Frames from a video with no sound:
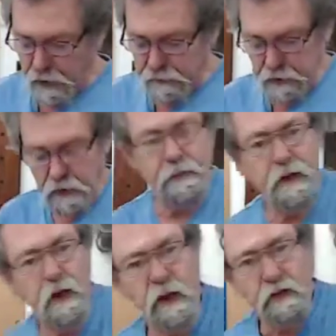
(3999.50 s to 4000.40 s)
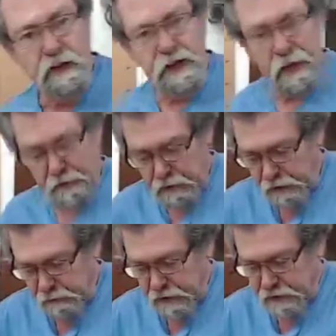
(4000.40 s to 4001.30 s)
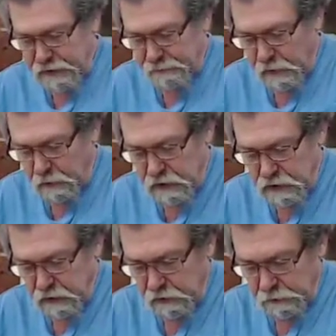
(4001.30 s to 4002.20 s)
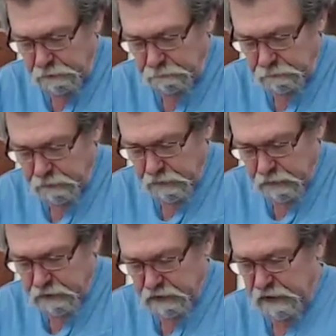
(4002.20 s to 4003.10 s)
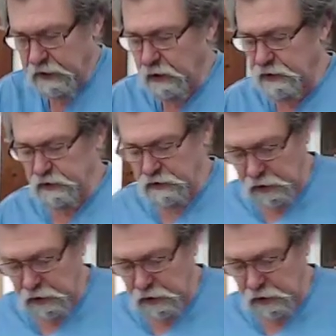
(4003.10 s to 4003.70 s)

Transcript: what I'm doing, I'm going to hold it down and I'm going to tap that wedge in a little bit to get it nice